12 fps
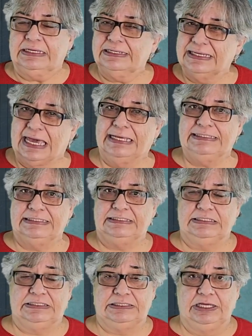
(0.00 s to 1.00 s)
Guided
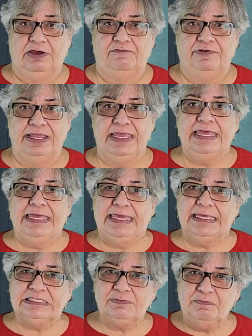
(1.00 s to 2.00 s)
discovery
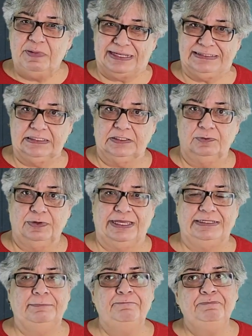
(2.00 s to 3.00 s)
is better with